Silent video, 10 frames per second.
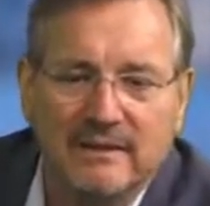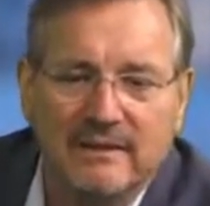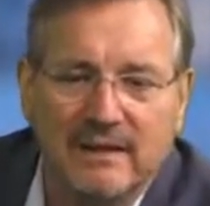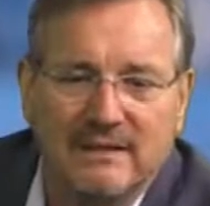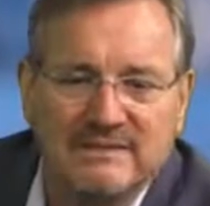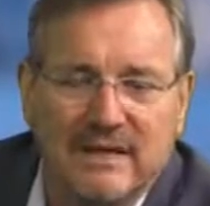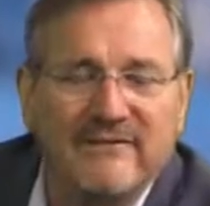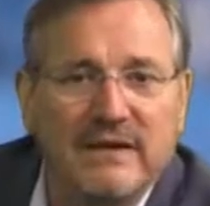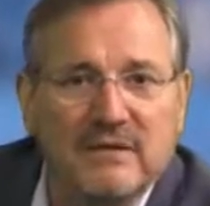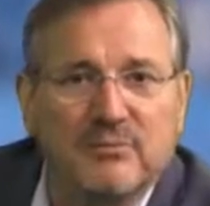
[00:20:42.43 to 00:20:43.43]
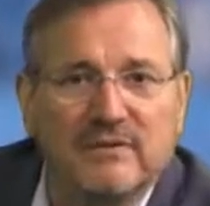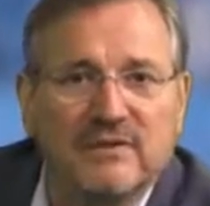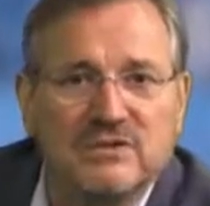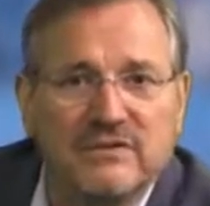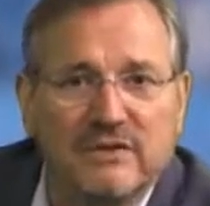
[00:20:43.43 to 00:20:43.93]
as I've had the
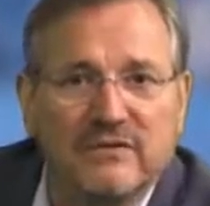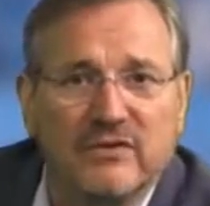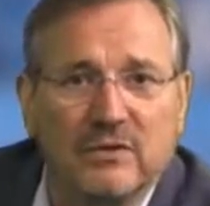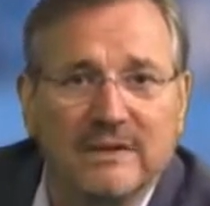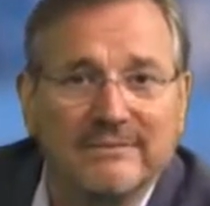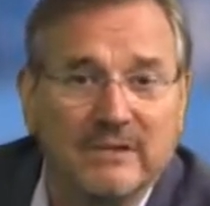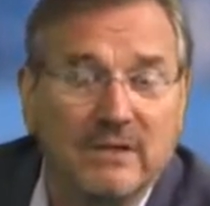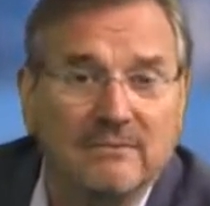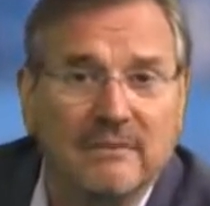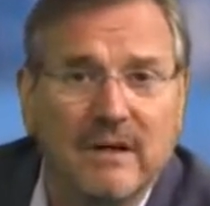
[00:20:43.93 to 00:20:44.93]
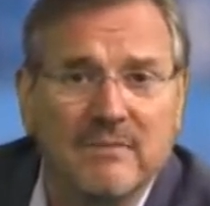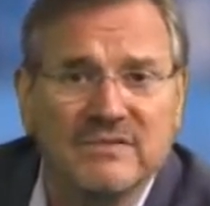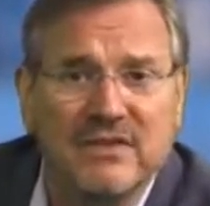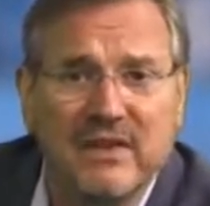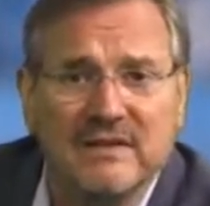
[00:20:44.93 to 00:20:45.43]
privilege of interviewing, you know,
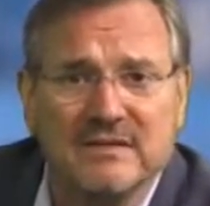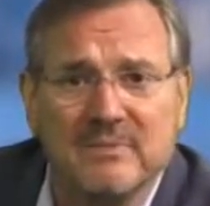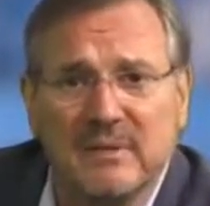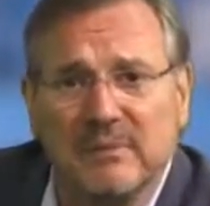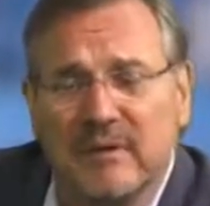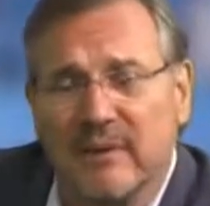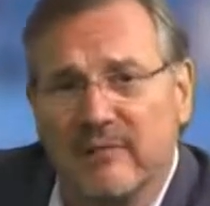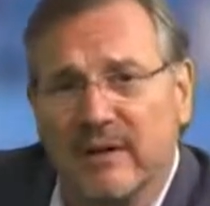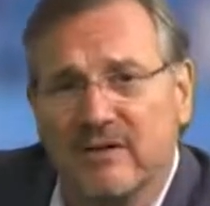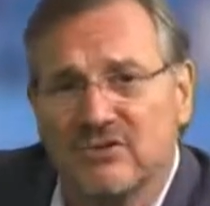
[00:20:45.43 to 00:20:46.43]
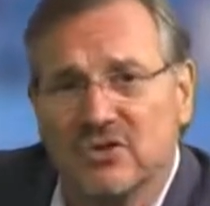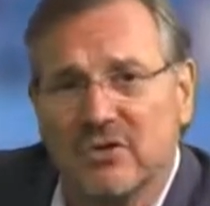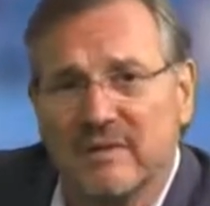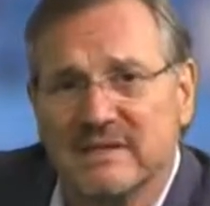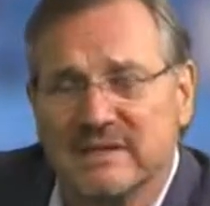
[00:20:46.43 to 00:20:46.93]
almost 1,000 people on my radio show
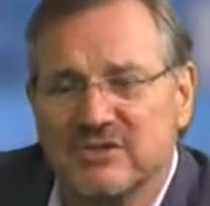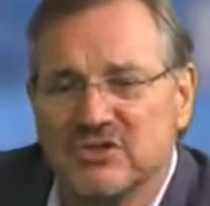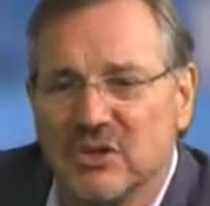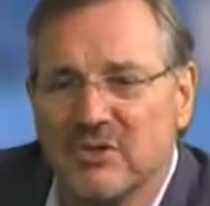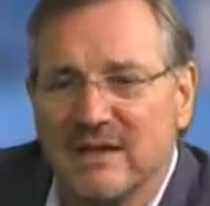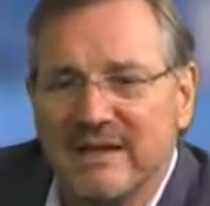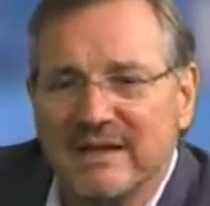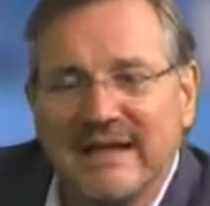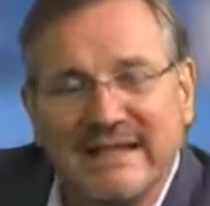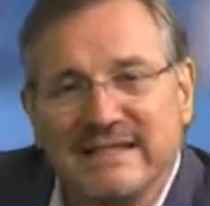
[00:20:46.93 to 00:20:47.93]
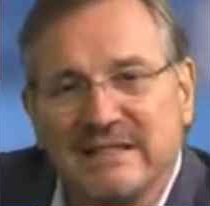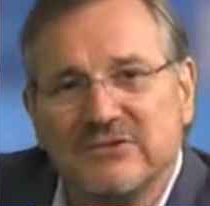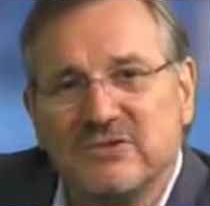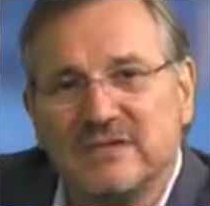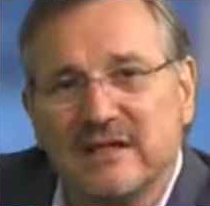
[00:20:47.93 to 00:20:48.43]
and my TV show, it is
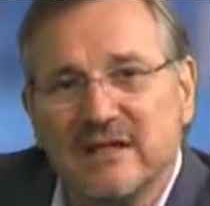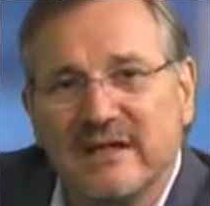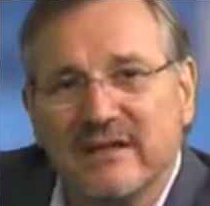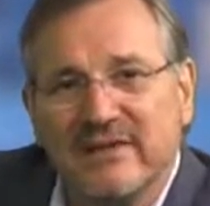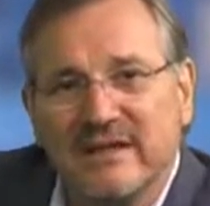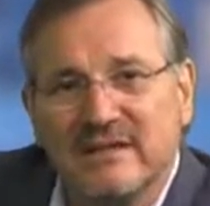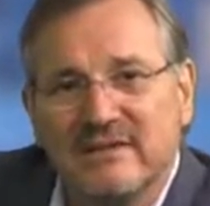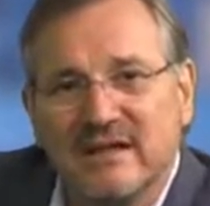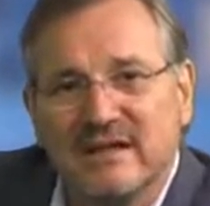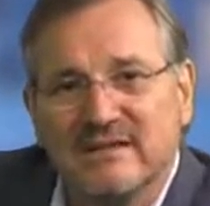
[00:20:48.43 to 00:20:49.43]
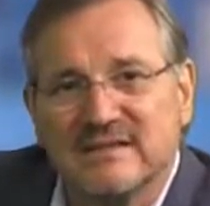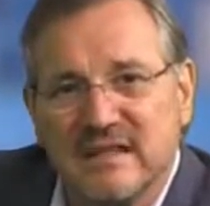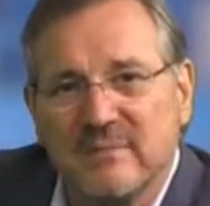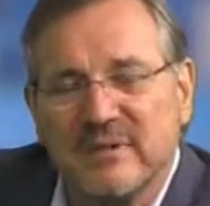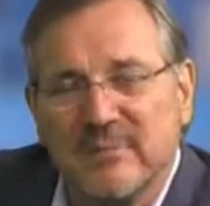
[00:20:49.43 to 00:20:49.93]
interesting that
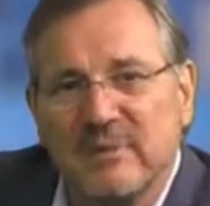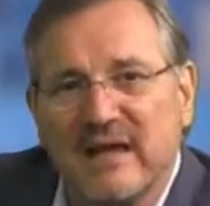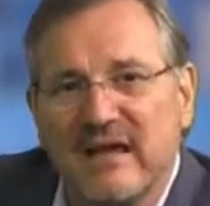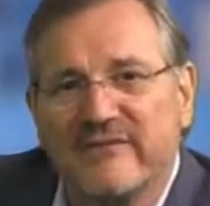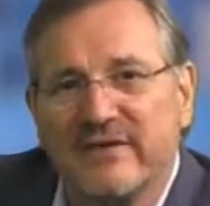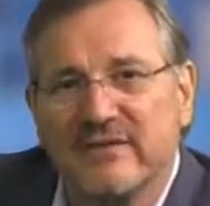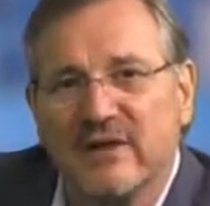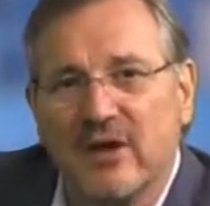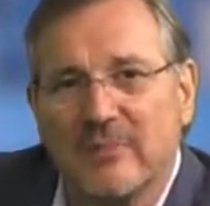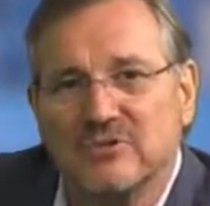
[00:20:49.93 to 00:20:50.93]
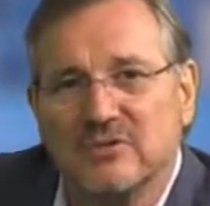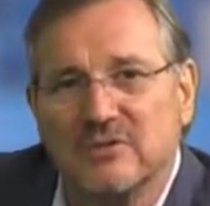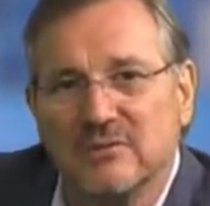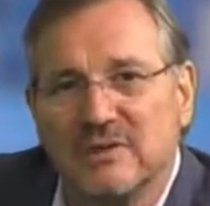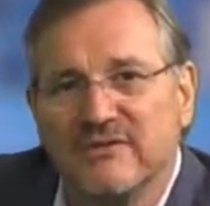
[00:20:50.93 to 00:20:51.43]
some people have found that
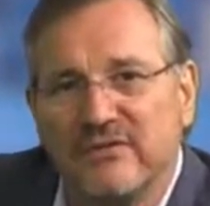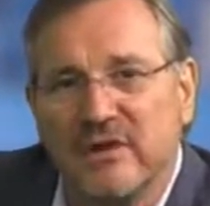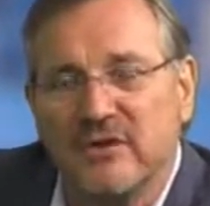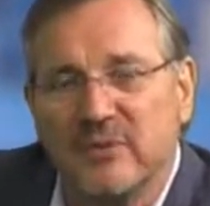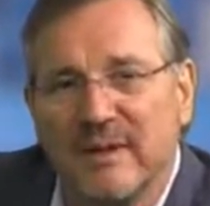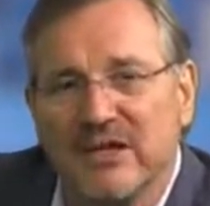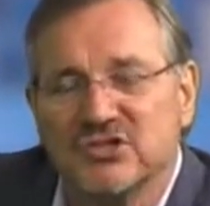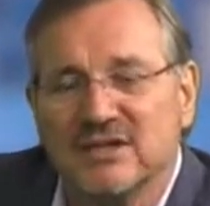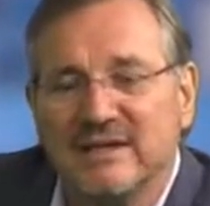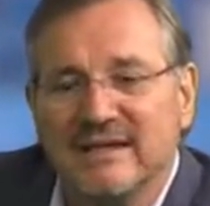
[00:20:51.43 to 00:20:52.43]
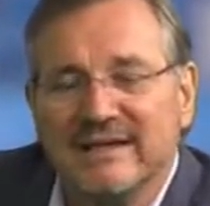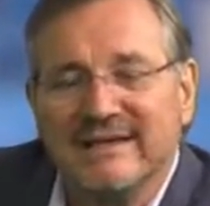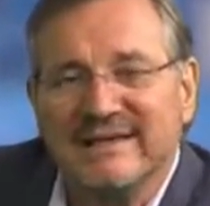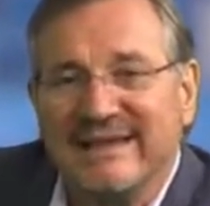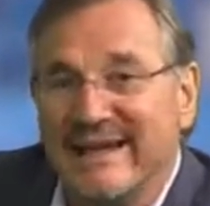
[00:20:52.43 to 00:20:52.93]
opportunity to really follow their passion,
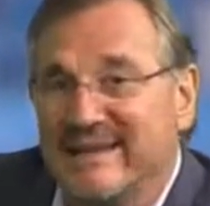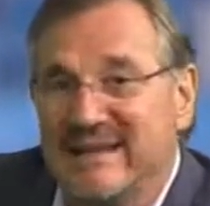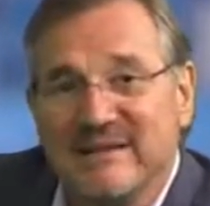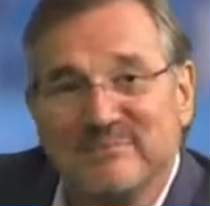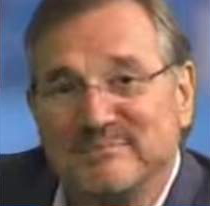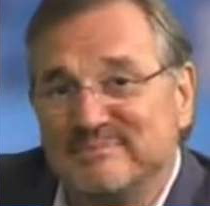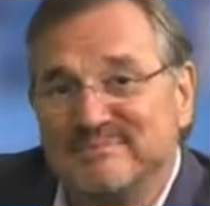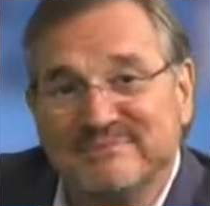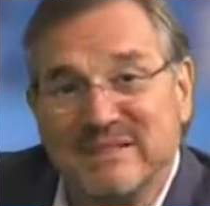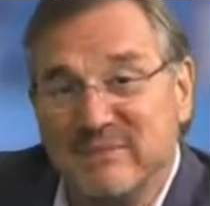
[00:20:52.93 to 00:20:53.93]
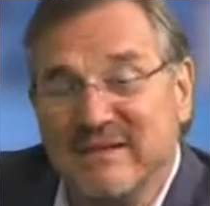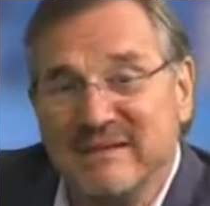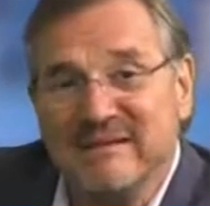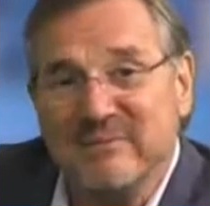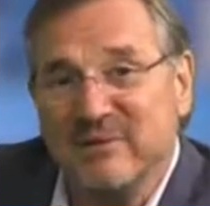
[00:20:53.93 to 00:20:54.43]
and they, to
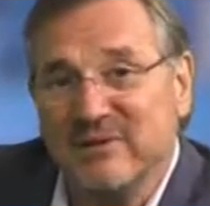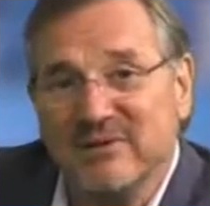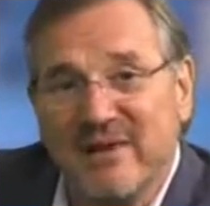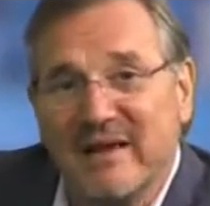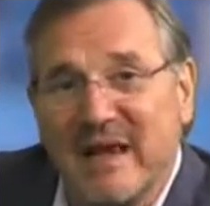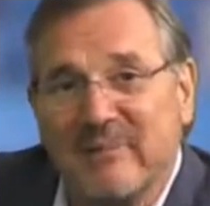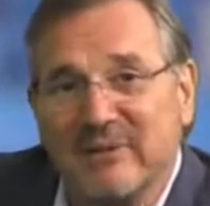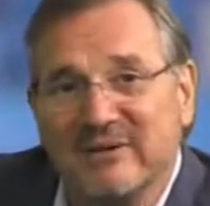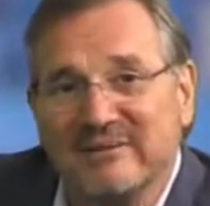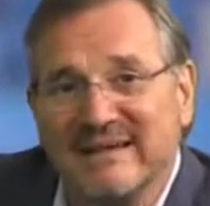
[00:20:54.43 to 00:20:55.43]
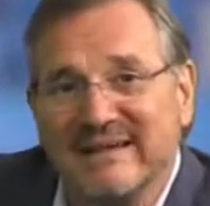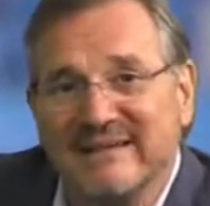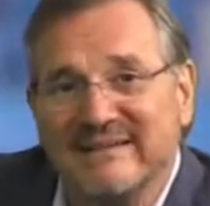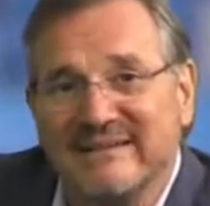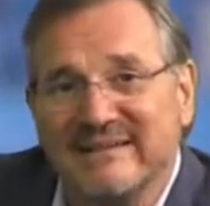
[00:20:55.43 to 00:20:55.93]
me, appear a lot happier and